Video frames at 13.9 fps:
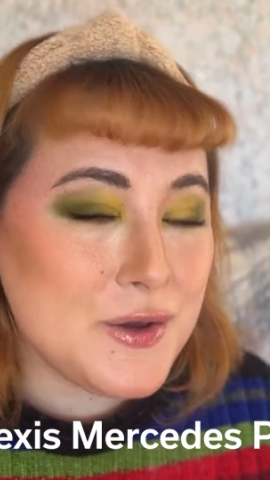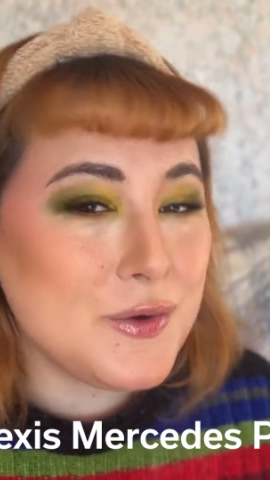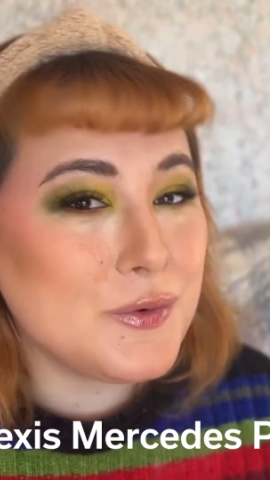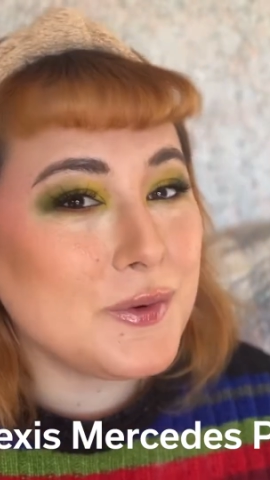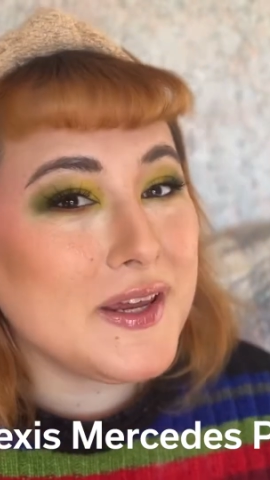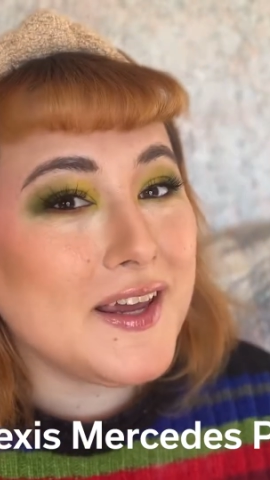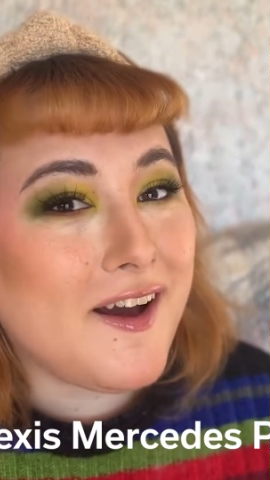
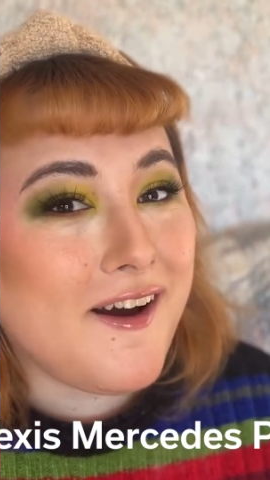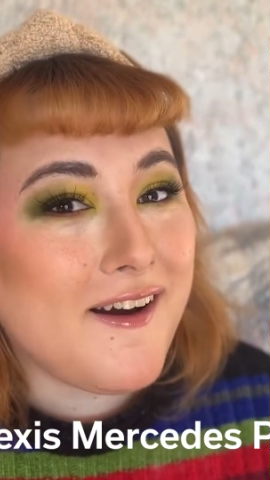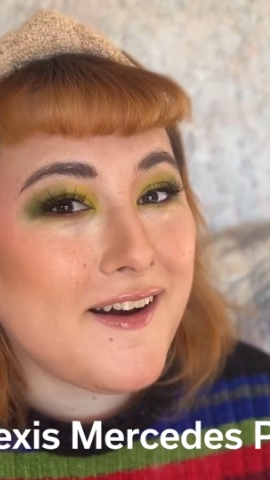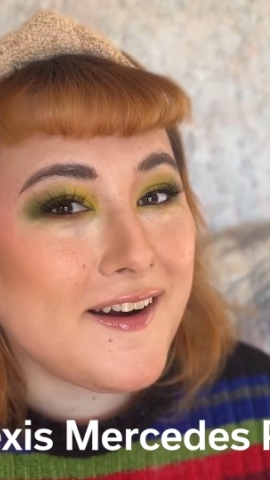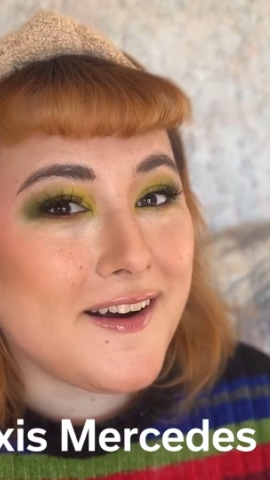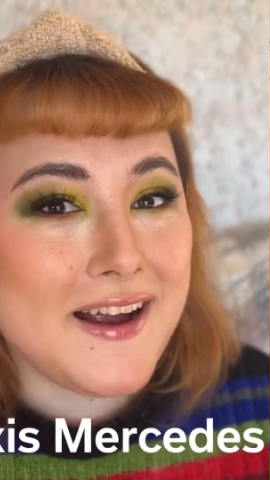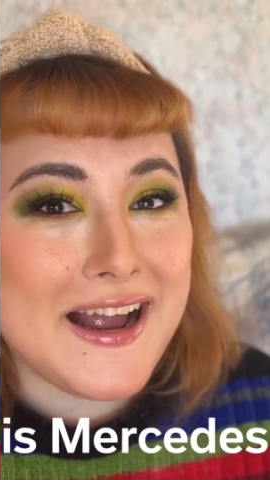We
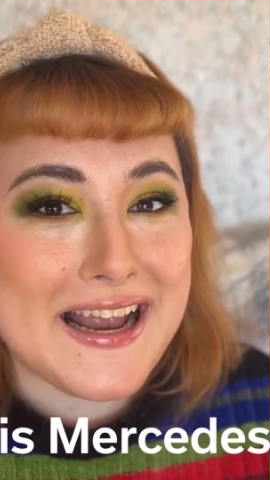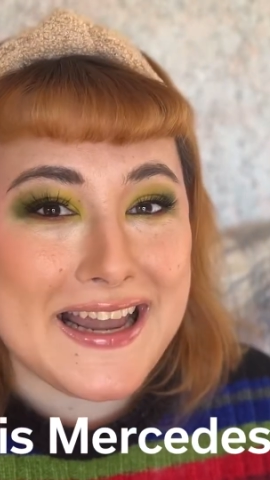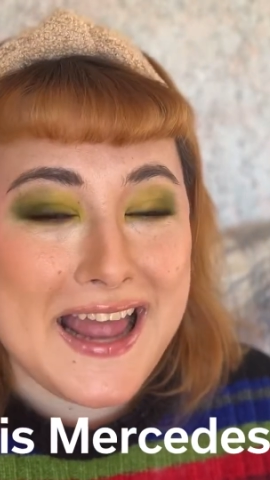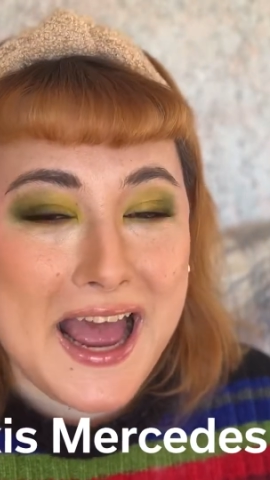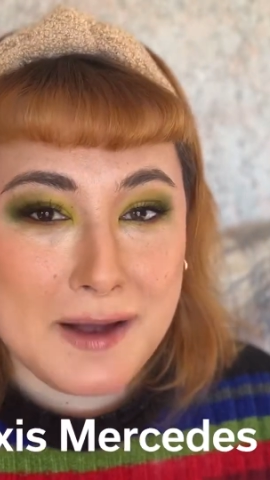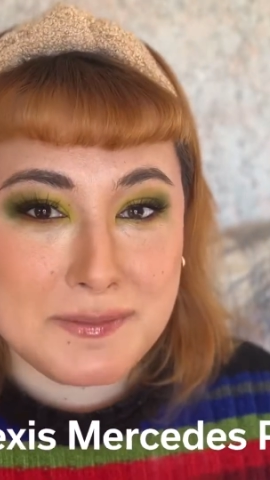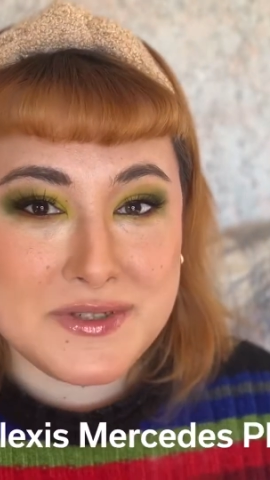are an
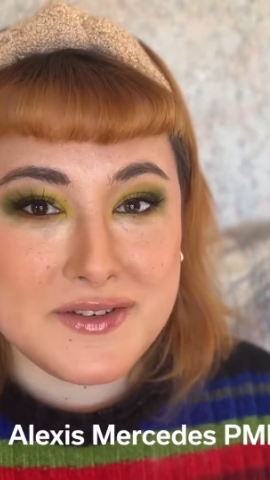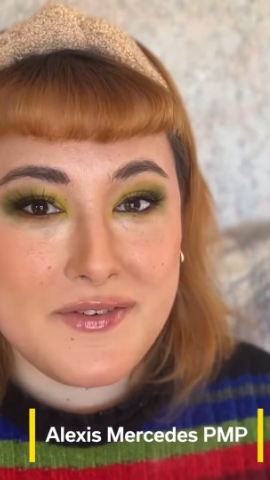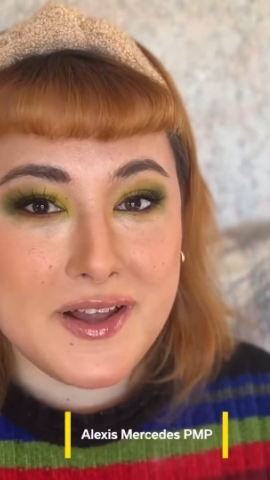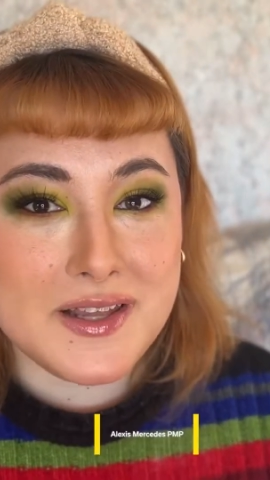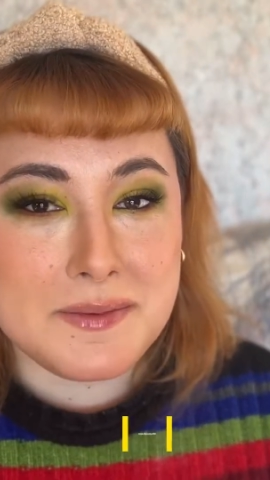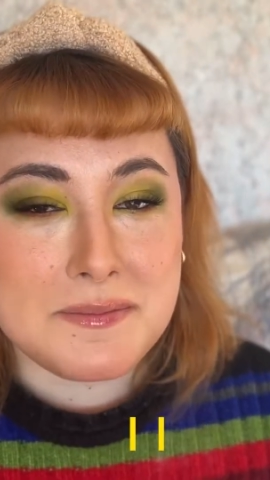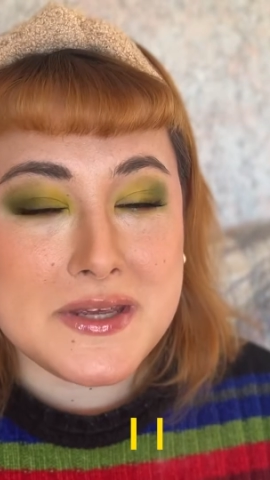app
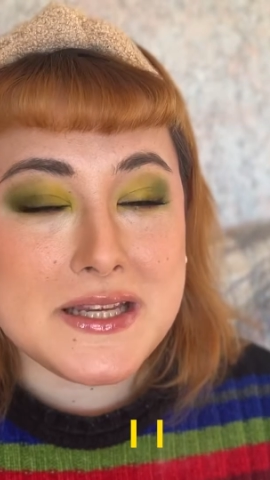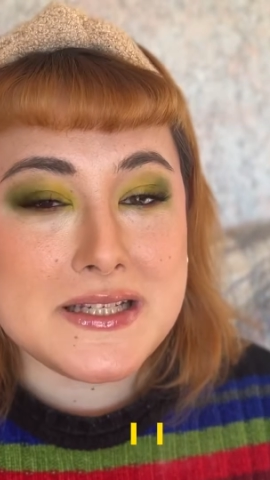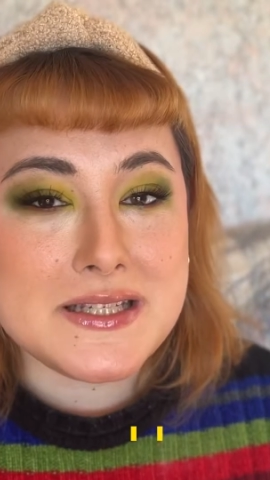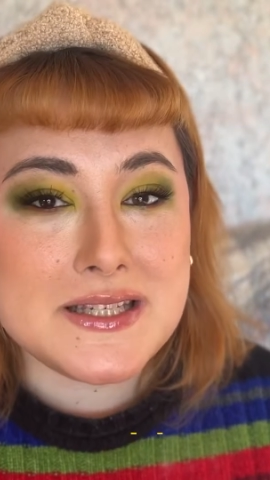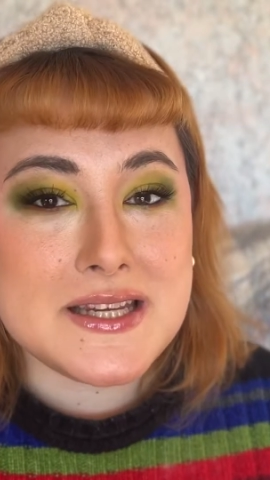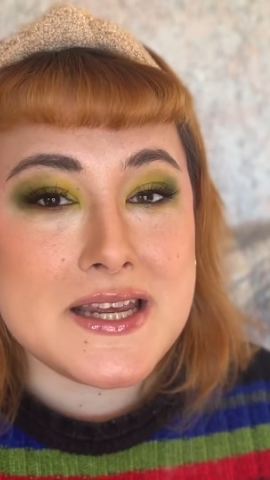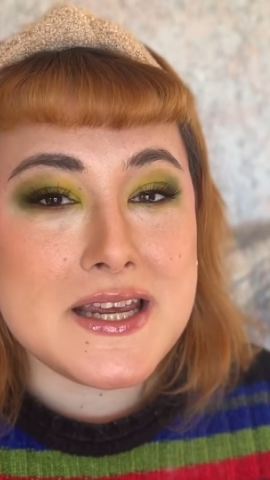development
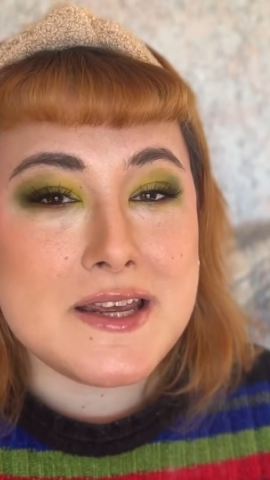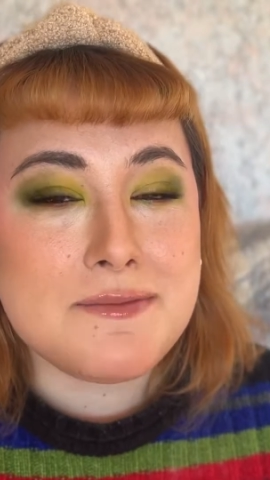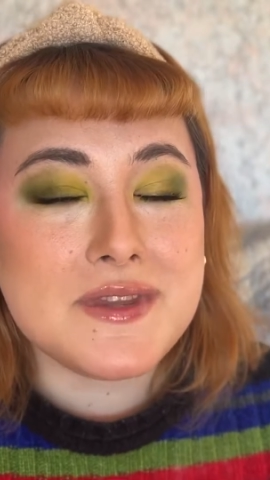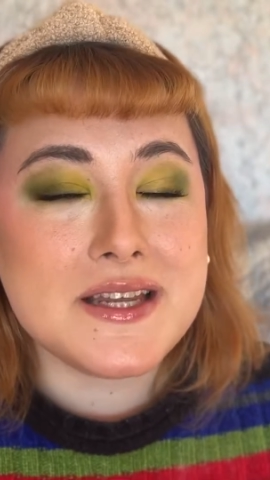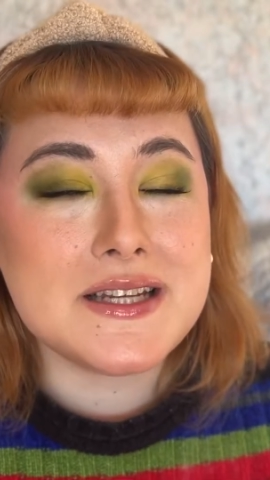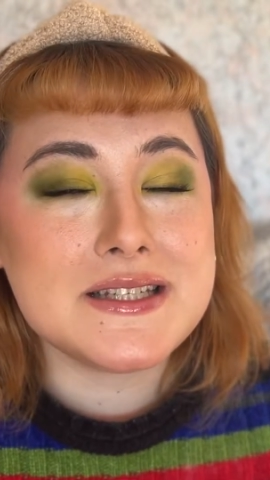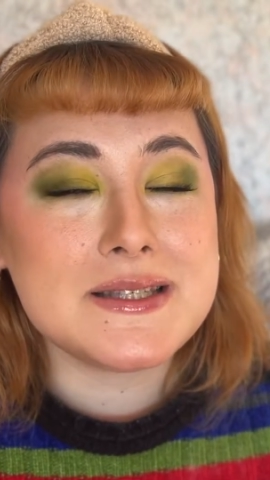team
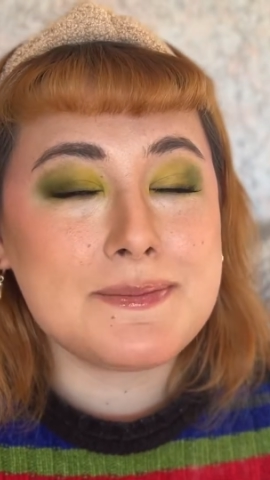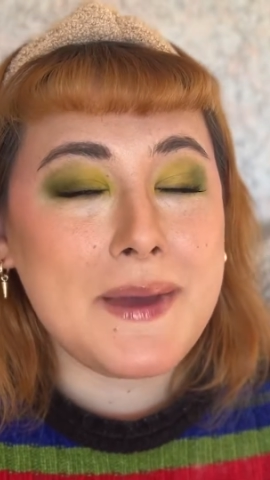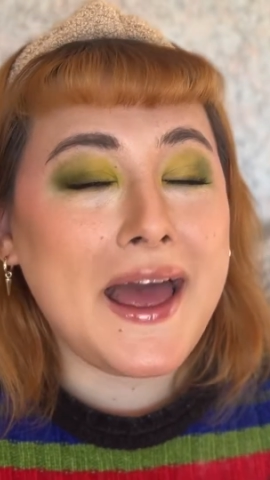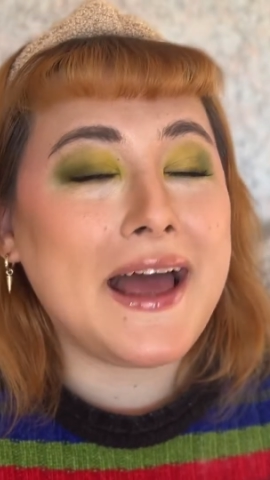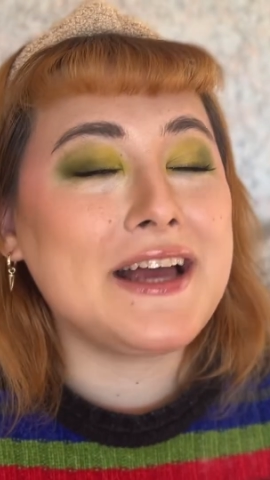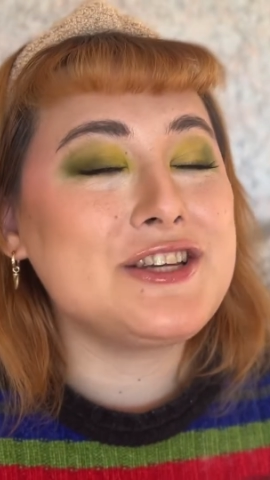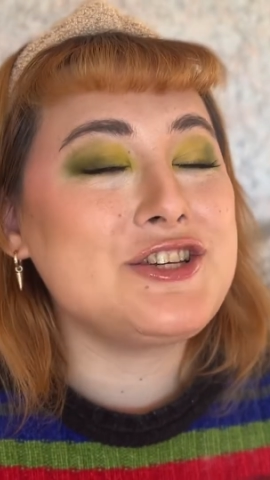that is
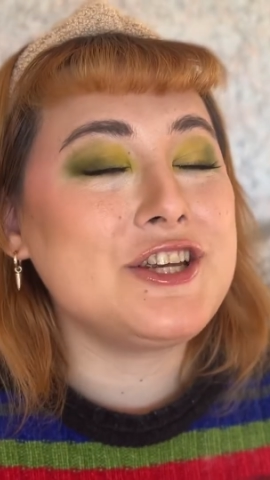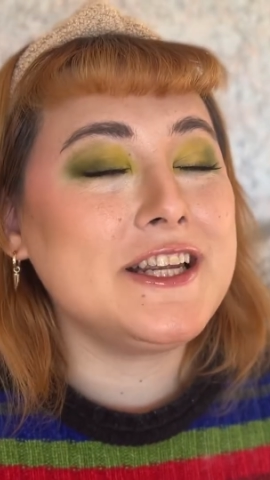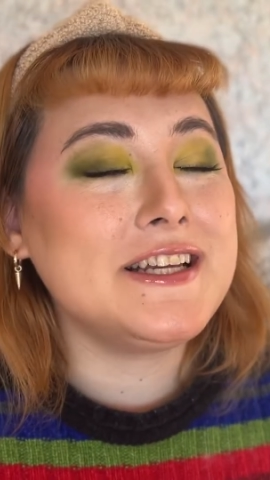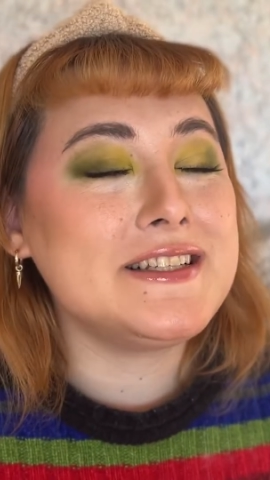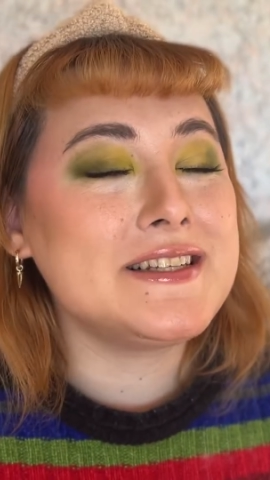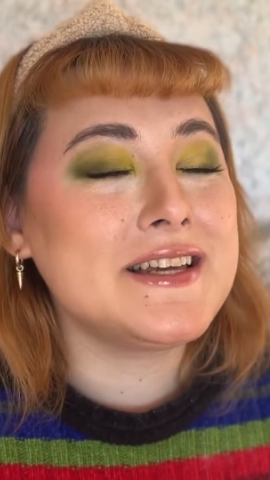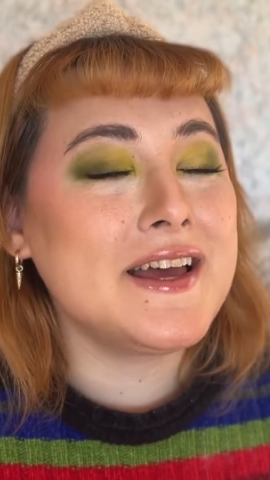
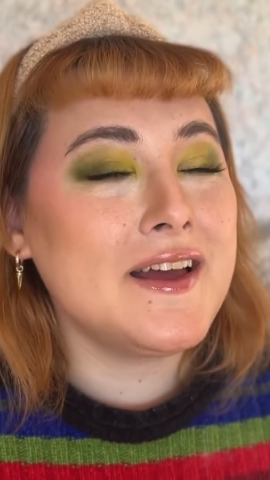passionate